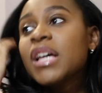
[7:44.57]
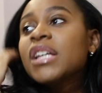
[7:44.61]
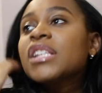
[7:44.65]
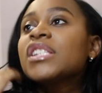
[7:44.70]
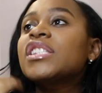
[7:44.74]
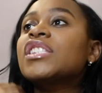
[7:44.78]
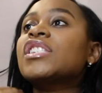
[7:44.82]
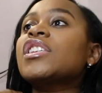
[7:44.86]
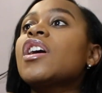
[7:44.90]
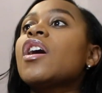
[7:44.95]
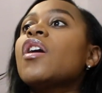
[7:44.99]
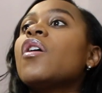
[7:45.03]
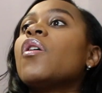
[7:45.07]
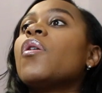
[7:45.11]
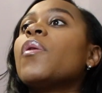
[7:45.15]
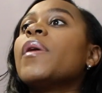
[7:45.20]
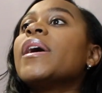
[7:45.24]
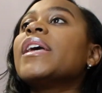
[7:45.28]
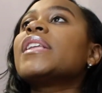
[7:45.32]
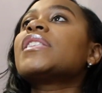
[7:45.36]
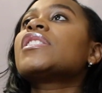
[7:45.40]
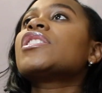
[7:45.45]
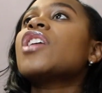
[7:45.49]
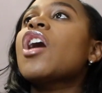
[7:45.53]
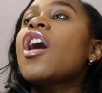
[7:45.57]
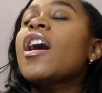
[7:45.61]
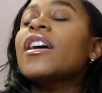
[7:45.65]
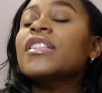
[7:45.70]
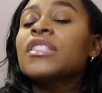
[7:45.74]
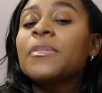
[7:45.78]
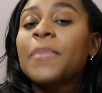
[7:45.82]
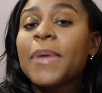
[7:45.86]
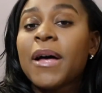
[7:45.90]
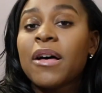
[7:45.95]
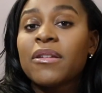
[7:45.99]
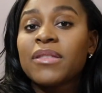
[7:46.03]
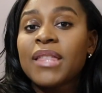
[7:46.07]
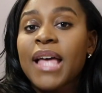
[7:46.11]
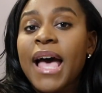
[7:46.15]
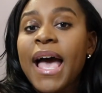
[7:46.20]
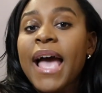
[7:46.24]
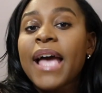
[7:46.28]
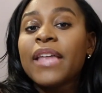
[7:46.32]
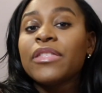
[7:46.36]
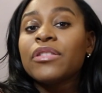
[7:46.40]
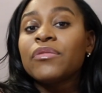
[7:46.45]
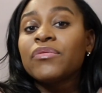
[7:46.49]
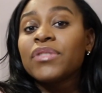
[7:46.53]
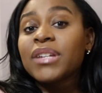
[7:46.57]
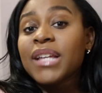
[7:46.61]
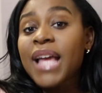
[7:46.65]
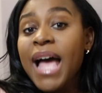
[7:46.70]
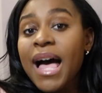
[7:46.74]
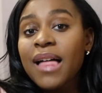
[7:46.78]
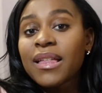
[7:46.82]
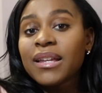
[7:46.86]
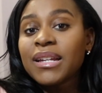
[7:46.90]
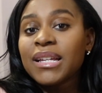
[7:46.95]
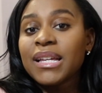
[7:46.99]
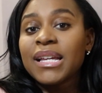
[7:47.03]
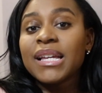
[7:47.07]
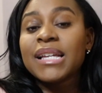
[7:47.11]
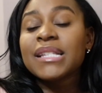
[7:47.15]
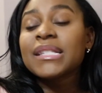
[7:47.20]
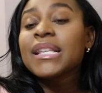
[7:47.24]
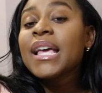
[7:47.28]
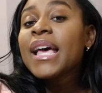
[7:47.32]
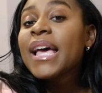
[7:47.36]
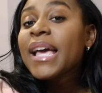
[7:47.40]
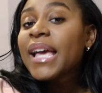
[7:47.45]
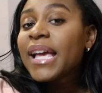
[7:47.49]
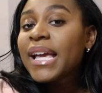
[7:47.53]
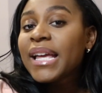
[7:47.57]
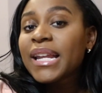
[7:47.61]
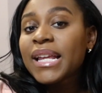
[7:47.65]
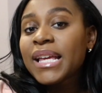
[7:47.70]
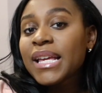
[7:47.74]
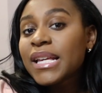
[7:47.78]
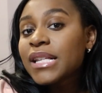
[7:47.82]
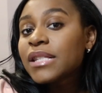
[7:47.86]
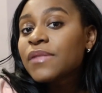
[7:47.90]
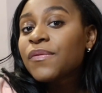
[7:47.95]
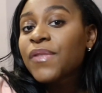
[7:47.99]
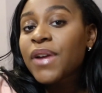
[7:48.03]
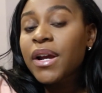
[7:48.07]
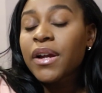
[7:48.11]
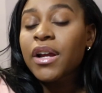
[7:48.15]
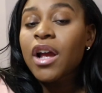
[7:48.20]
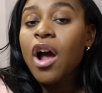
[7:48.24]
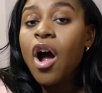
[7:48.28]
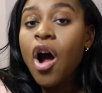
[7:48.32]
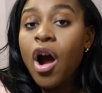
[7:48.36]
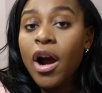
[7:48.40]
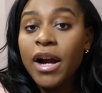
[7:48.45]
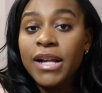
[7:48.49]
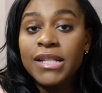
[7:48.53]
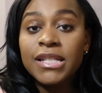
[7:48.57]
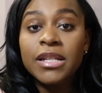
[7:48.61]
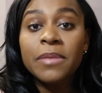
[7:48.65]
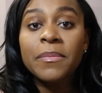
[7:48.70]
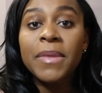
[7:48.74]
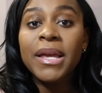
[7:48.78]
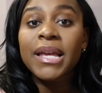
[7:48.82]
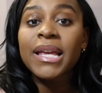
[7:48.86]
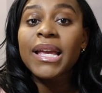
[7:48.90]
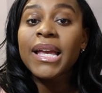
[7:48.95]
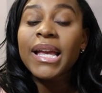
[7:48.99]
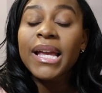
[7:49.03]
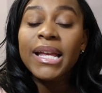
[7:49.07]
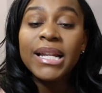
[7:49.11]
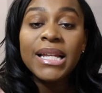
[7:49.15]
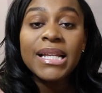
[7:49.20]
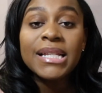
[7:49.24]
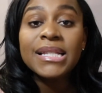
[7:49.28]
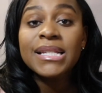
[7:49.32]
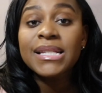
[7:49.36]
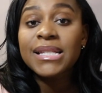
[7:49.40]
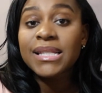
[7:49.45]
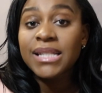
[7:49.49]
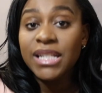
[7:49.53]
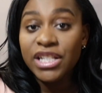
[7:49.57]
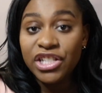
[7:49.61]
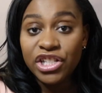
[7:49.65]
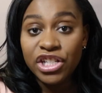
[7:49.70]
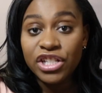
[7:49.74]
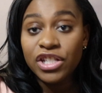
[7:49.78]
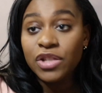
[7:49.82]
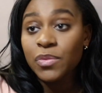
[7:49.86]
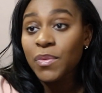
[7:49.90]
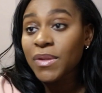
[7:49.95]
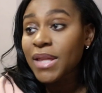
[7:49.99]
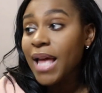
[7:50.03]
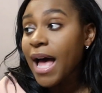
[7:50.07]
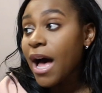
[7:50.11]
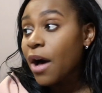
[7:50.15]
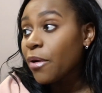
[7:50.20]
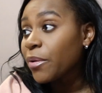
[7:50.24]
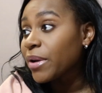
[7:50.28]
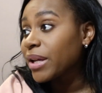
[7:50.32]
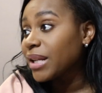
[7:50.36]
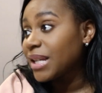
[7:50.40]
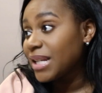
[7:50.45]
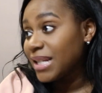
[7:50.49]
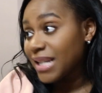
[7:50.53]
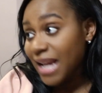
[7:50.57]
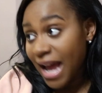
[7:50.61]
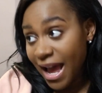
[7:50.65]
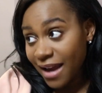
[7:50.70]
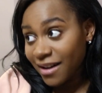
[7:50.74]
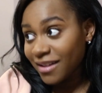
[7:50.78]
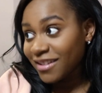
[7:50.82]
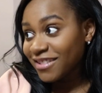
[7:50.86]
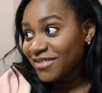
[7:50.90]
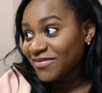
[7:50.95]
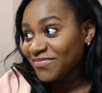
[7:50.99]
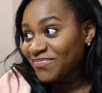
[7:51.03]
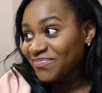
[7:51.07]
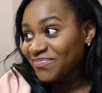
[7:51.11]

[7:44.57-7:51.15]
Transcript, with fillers: So it talks about that. And the reality is it is very hard to make any decisions without any data.